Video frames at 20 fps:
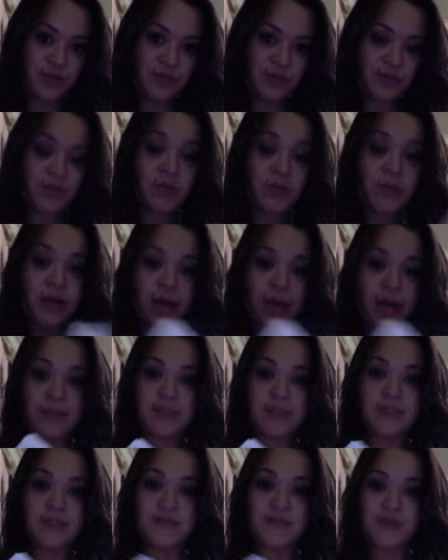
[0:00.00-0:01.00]
program
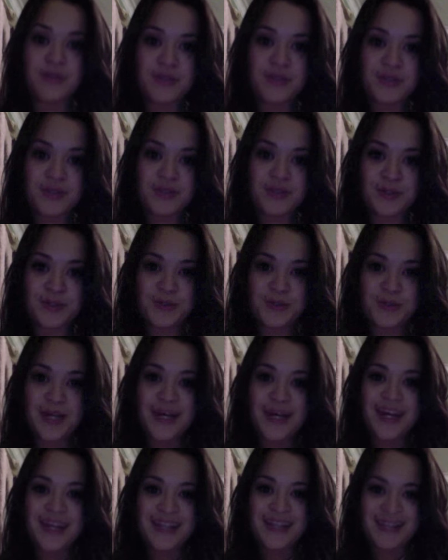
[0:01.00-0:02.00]
is for those who
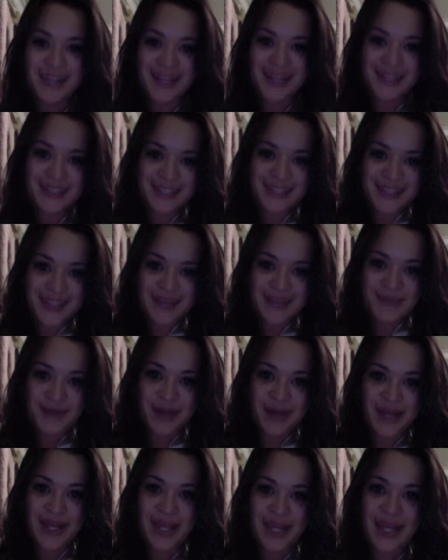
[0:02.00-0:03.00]
like to save
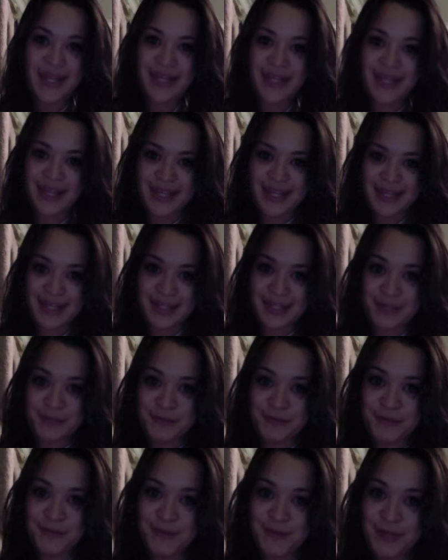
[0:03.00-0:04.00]
money and get things for
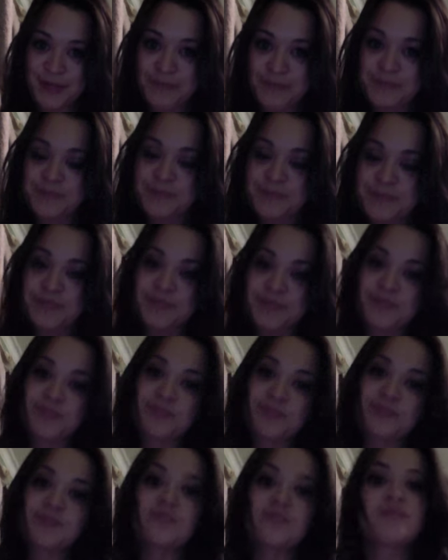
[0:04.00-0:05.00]
free.
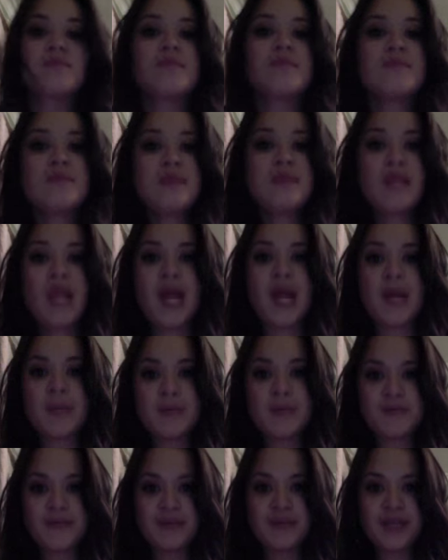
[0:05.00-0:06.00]
Our
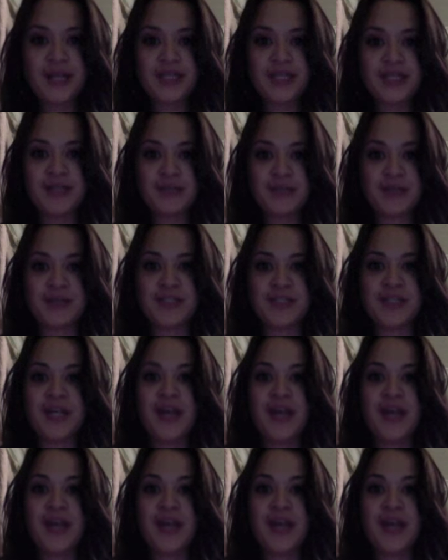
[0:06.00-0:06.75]
preferred customers